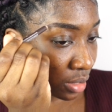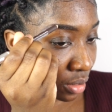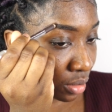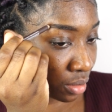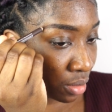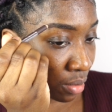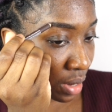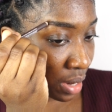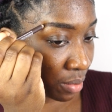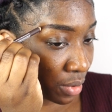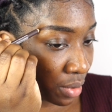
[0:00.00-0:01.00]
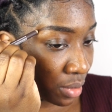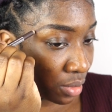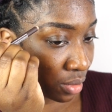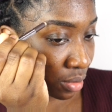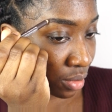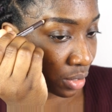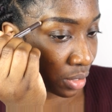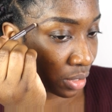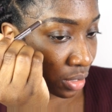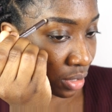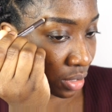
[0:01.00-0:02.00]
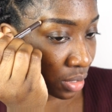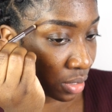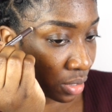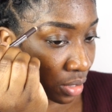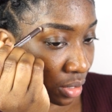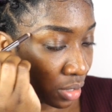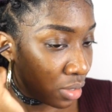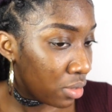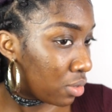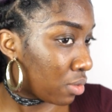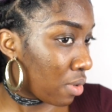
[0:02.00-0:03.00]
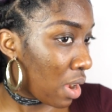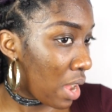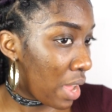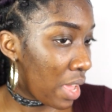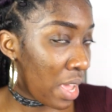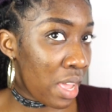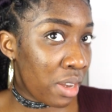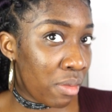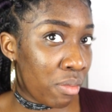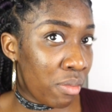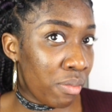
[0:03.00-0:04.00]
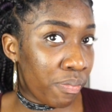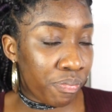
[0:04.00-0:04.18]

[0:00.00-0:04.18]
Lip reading: So I'm going to just try and